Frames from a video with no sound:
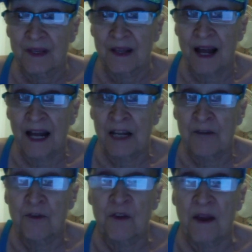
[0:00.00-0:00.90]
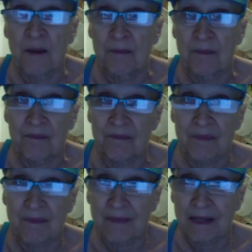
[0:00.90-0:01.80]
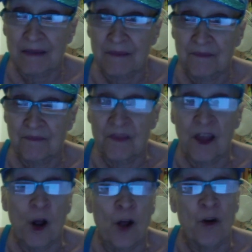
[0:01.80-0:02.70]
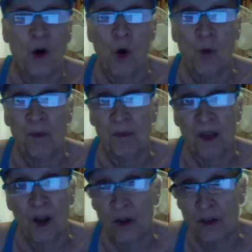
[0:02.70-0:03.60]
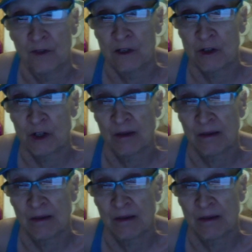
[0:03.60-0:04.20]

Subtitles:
I live for them. They are the hope. They are the future.